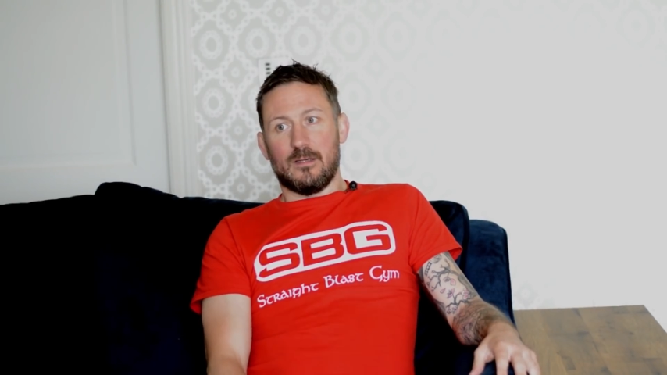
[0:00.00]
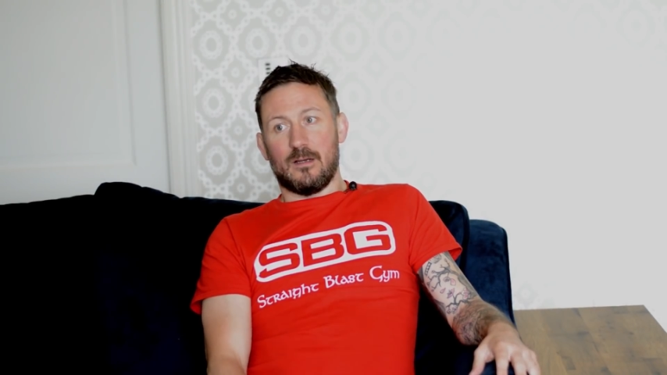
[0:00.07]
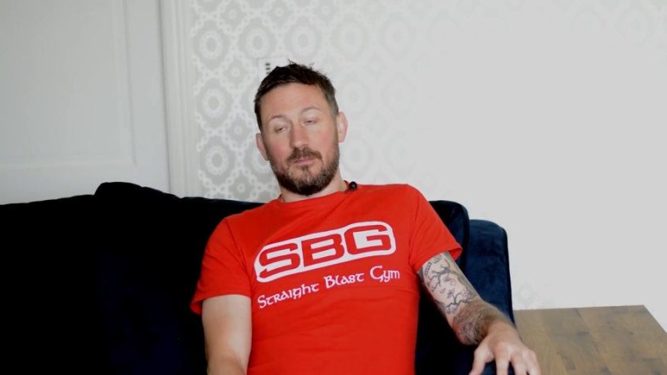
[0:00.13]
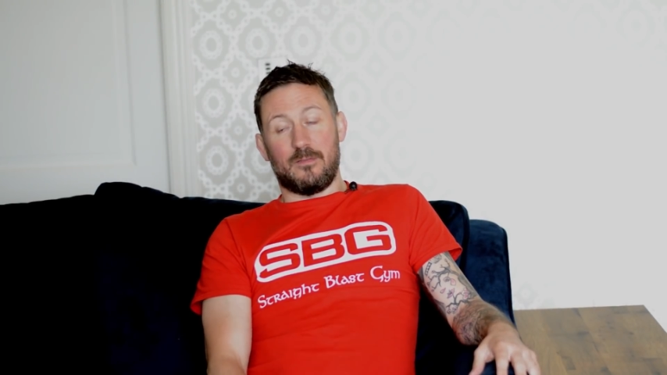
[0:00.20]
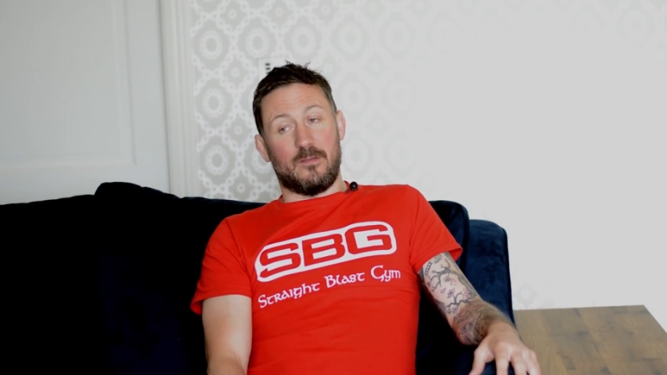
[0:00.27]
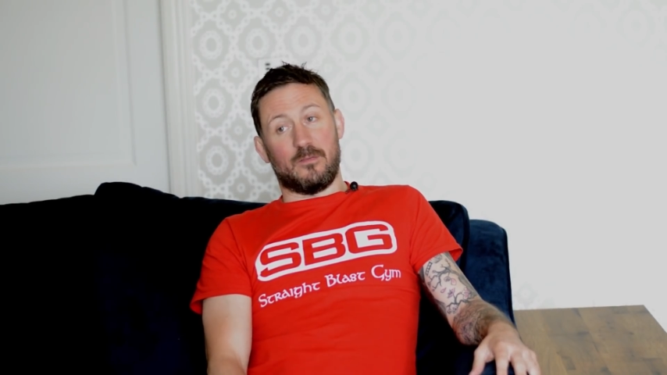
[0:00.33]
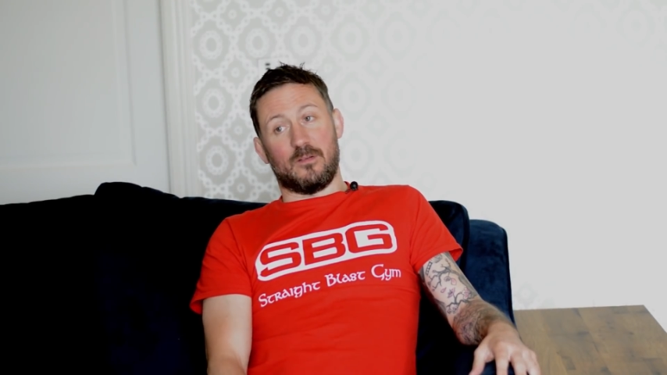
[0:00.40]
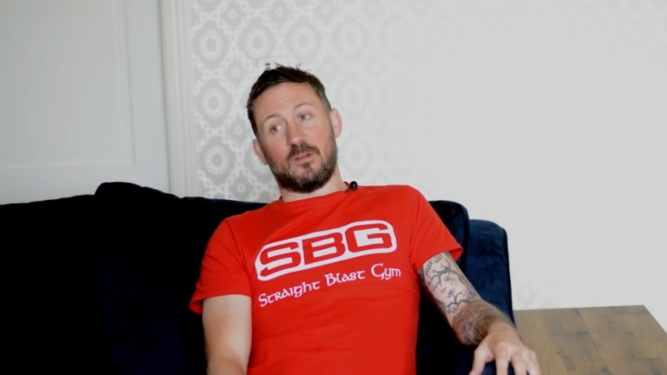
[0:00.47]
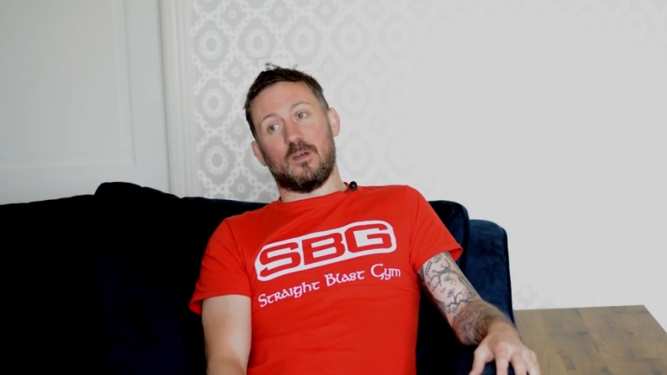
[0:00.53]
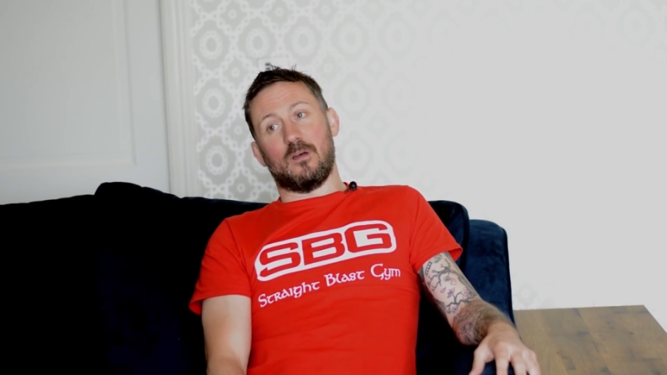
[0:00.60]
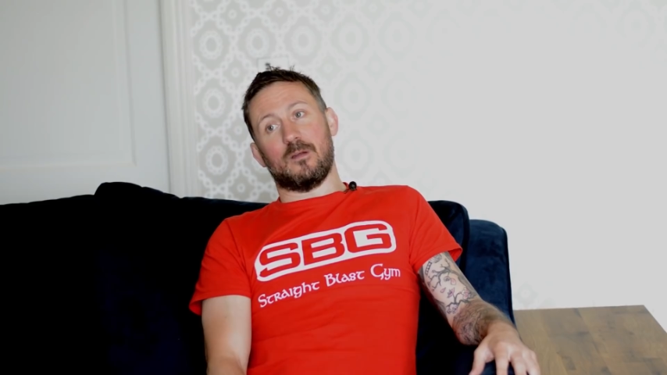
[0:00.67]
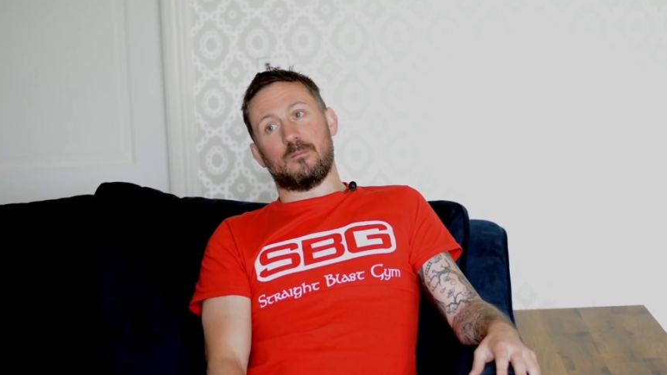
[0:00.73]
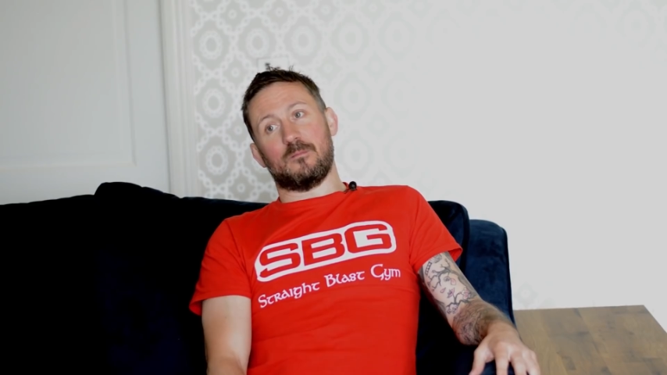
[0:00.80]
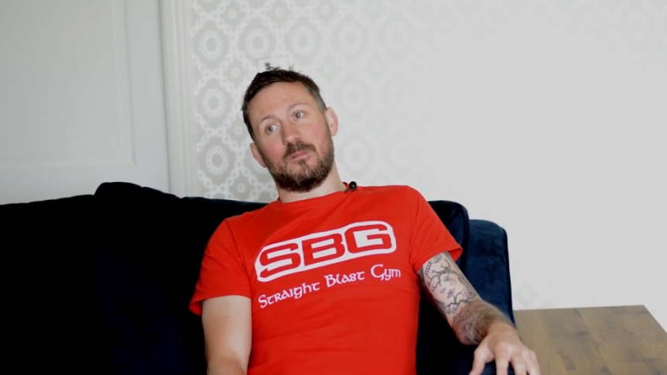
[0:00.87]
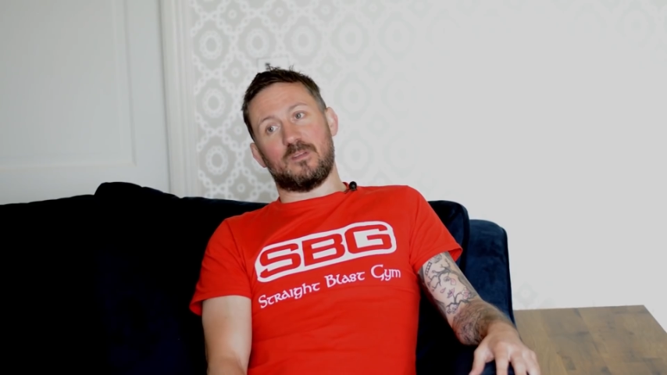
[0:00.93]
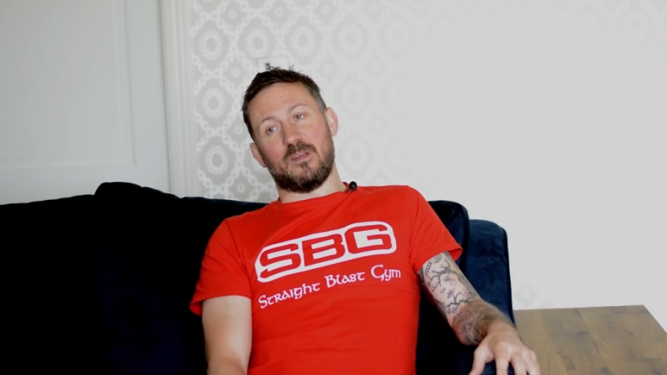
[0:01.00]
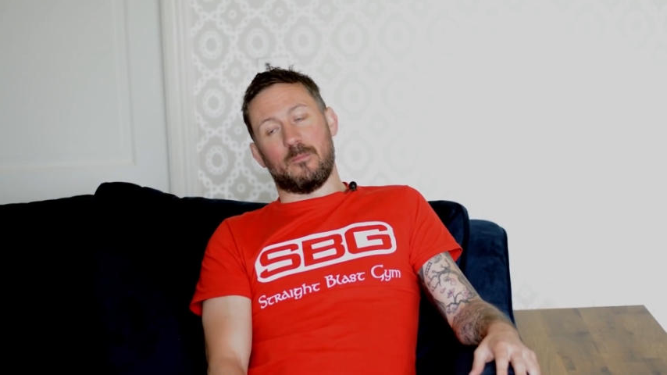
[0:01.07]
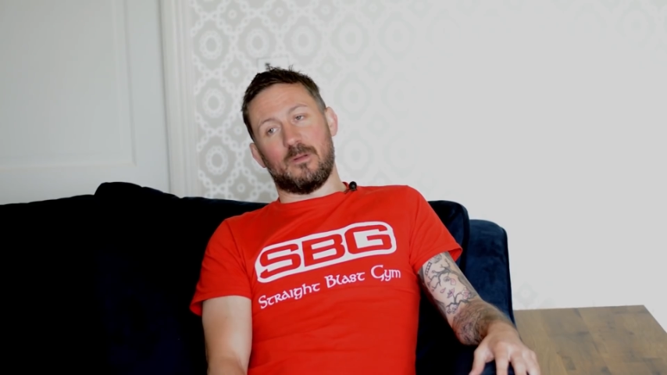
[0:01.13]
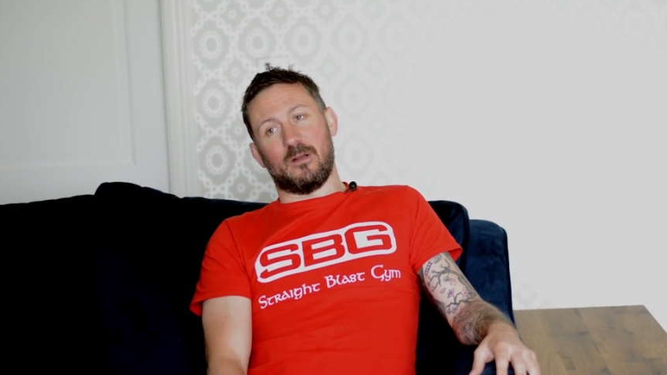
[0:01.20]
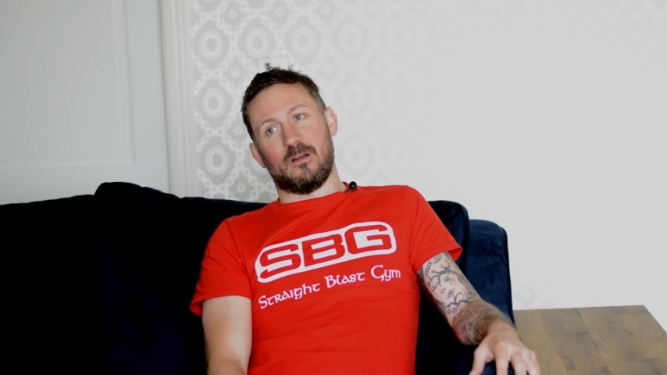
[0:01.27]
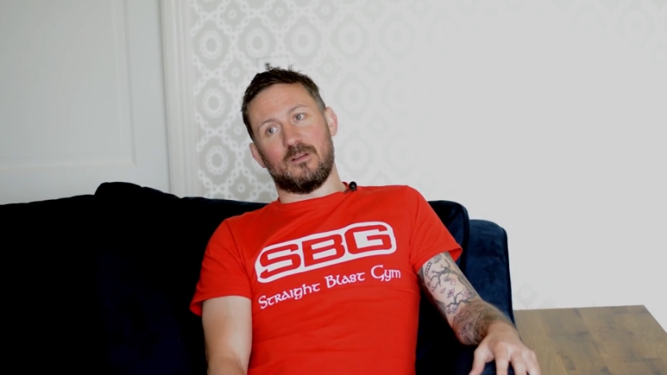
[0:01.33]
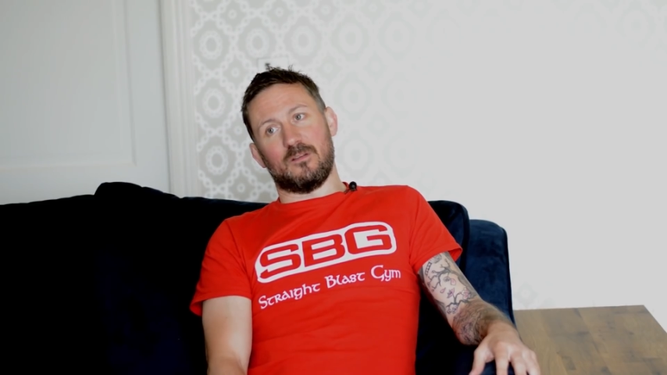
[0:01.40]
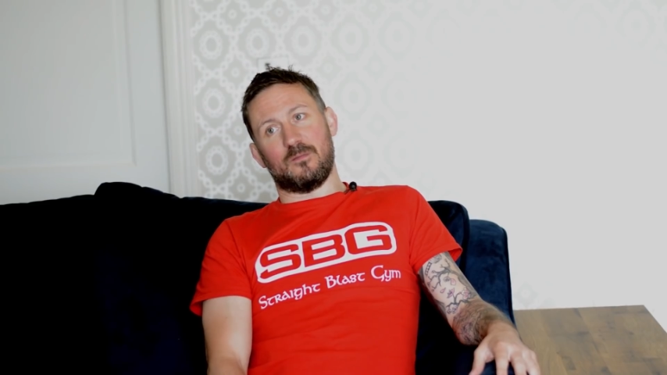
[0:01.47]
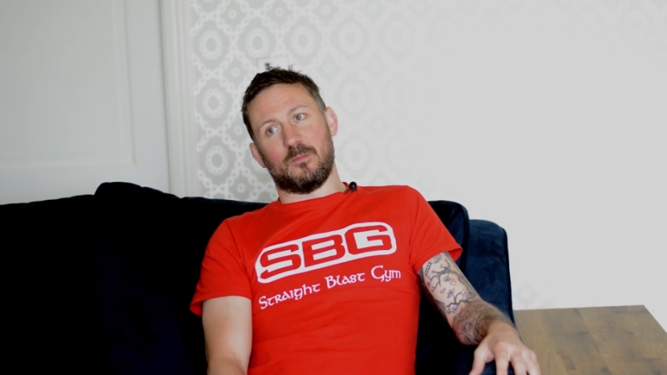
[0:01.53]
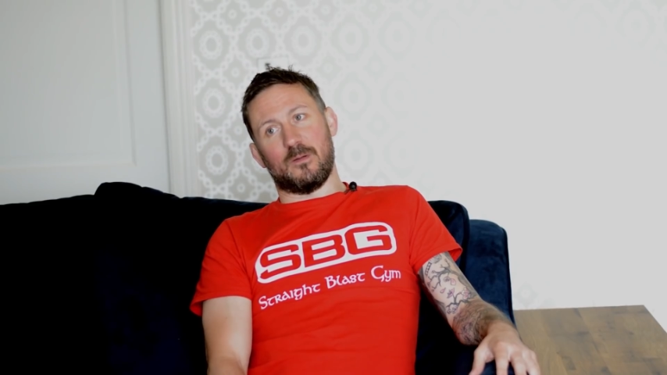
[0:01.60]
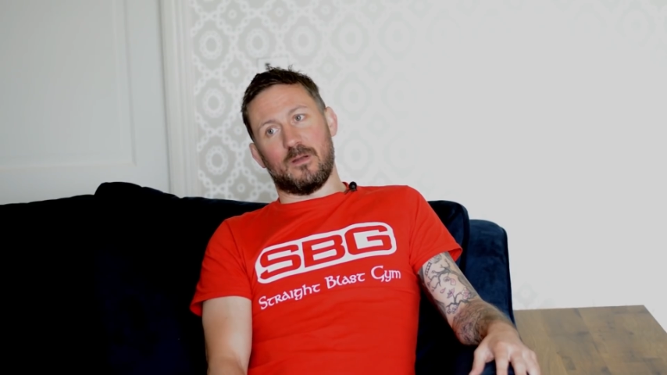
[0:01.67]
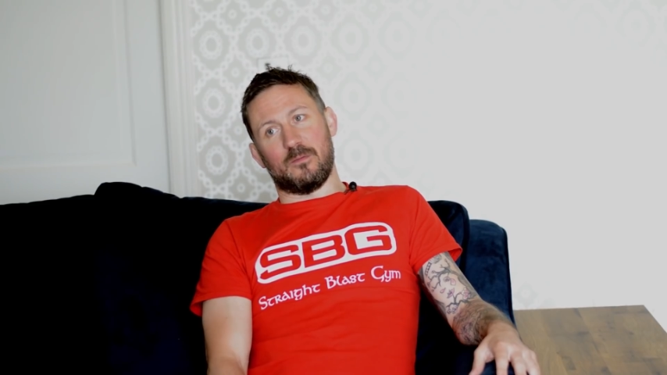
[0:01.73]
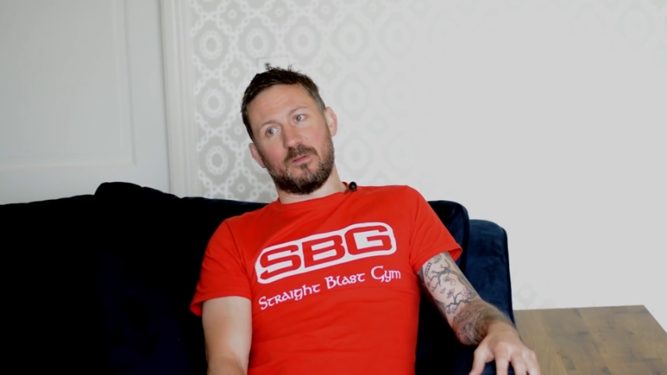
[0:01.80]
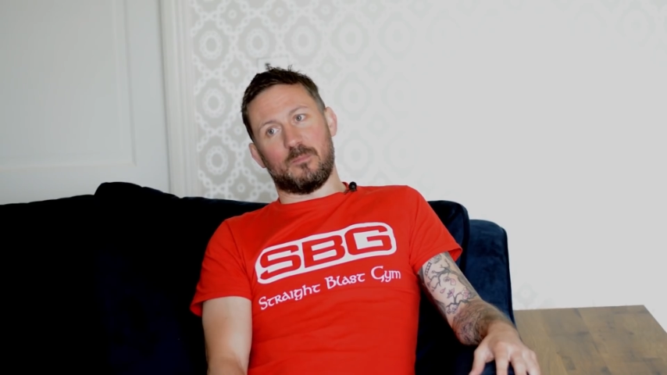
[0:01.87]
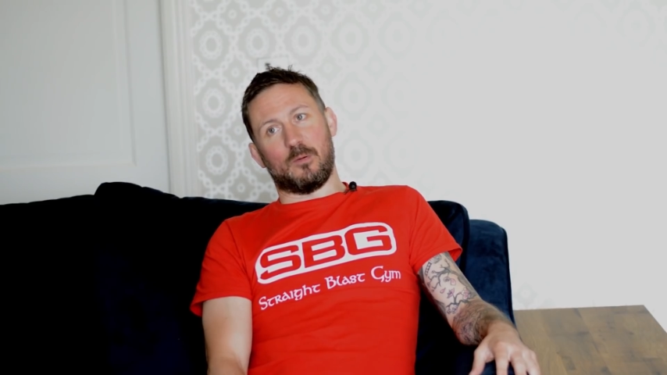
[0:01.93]
I've even taught seminars
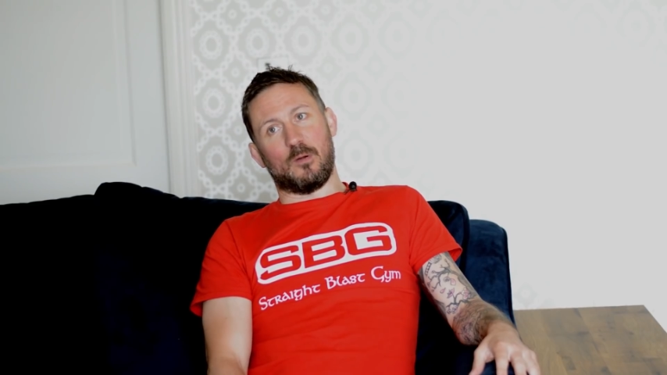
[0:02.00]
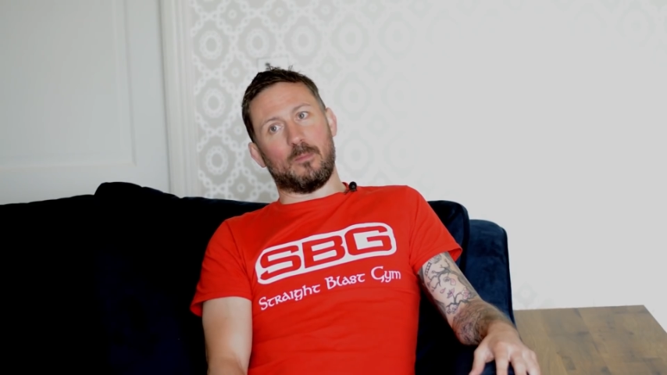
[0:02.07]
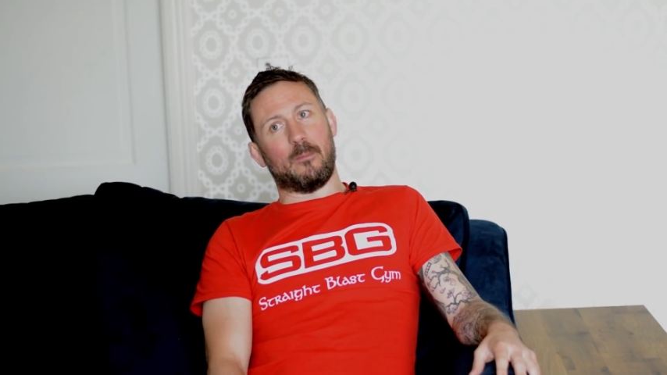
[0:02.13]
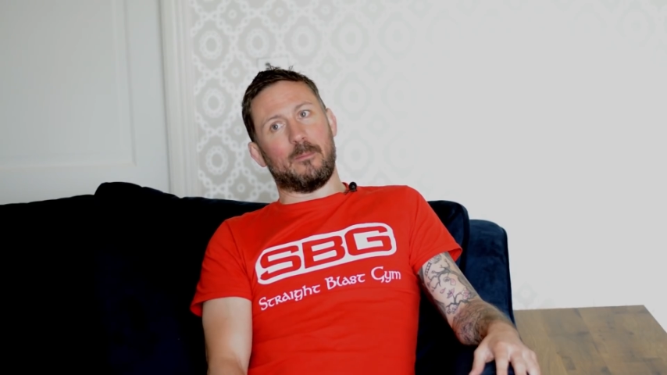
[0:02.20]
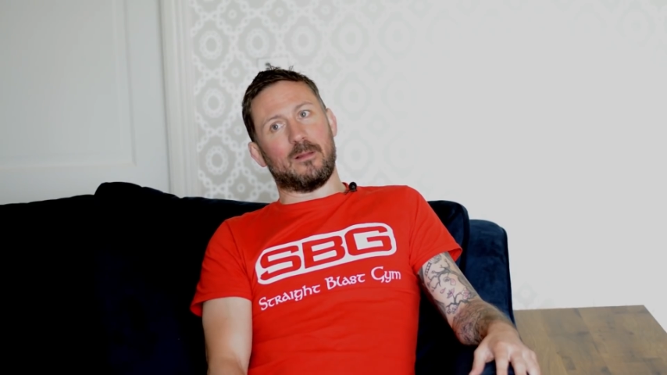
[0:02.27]
when I was a purple